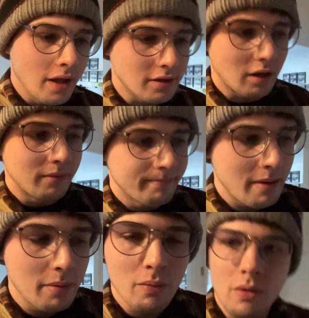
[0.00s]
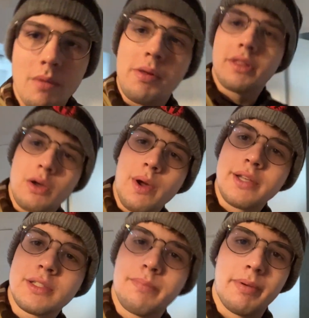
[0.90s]
That's all. Maybe we won't complete the
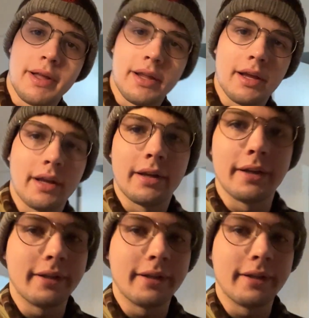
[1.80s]
quest, but uh,